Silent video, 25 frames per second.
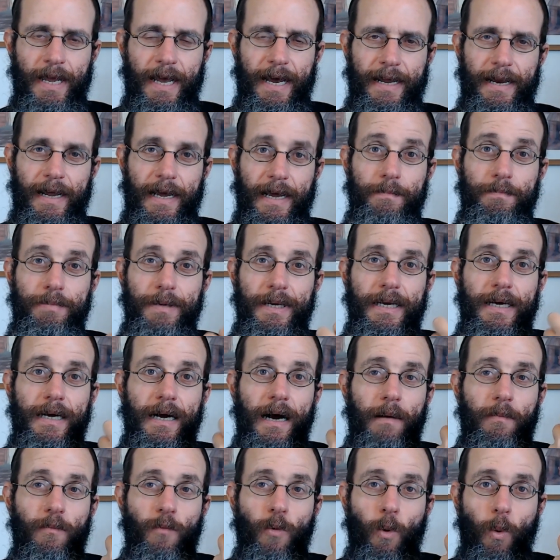and I
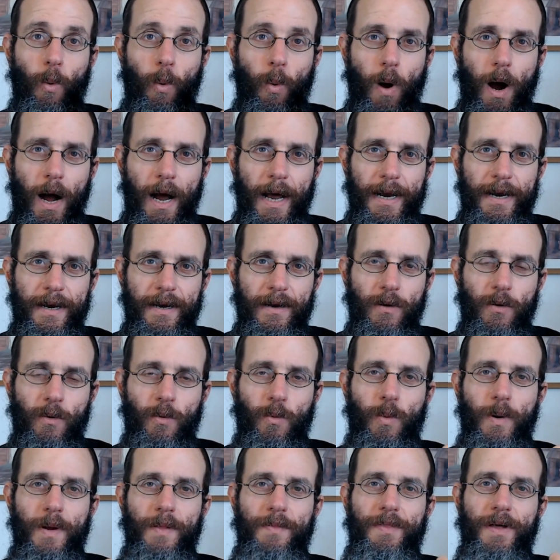become one
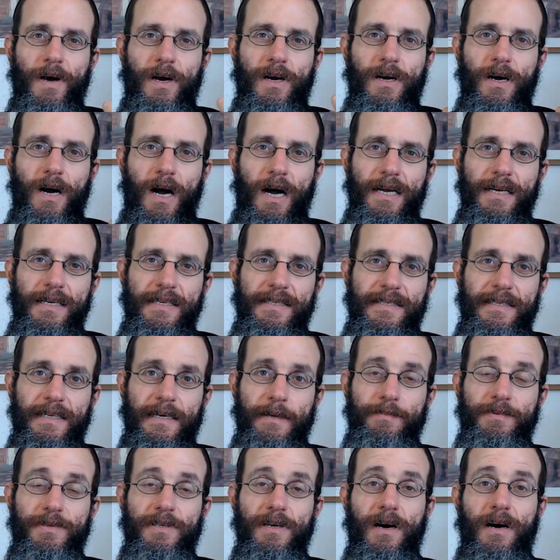with the
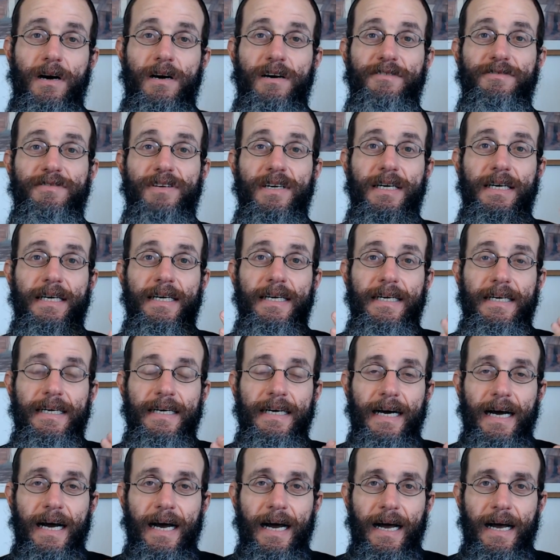concept of
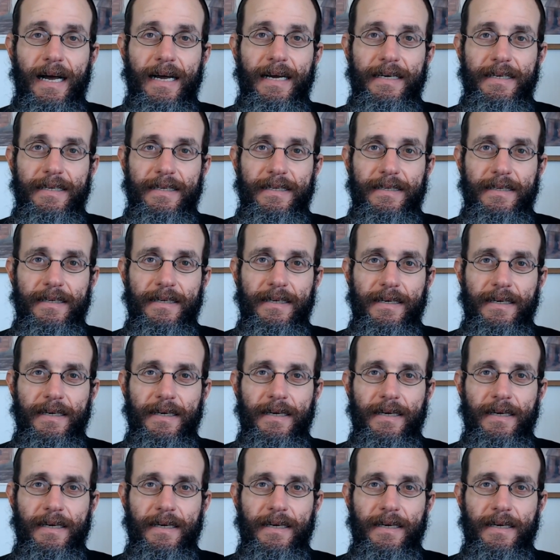ein.